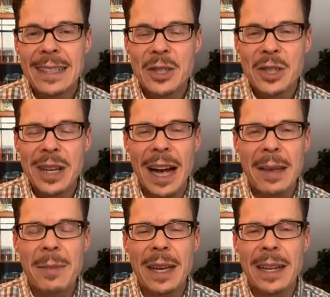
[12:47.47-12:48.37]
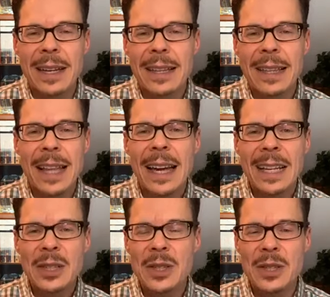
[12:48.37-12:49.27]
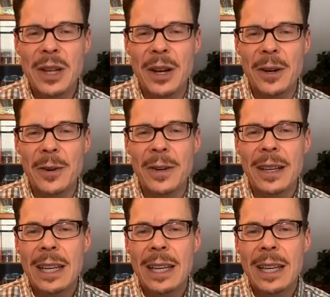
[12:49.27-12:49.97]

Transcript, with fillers: chime in. Let us know